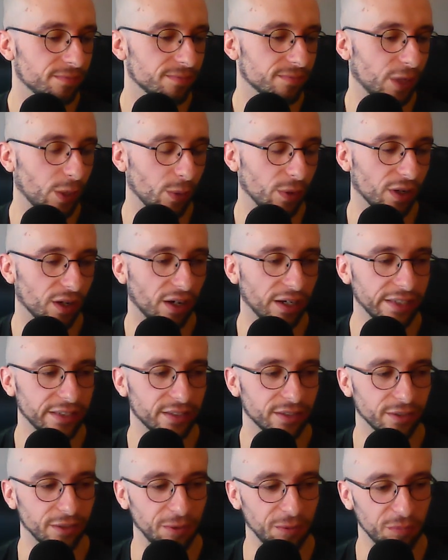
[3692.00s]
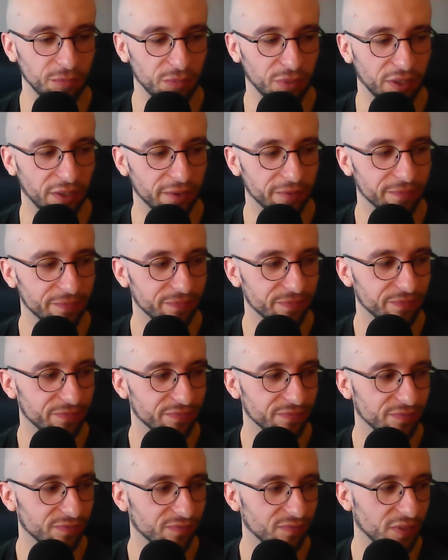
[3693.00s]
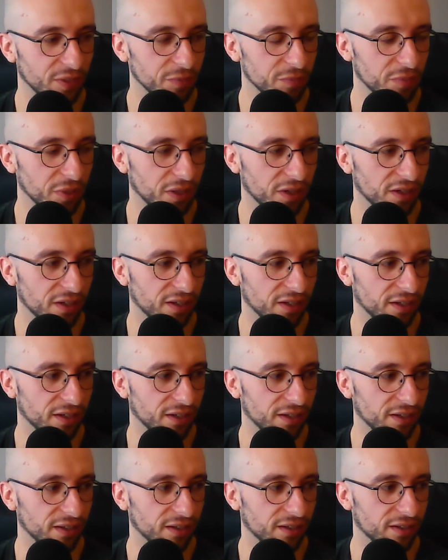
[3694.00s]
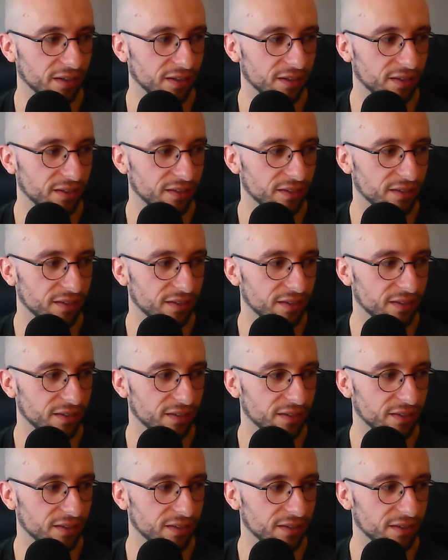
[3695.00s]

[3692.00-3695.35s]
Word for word: I would like to, but but uh,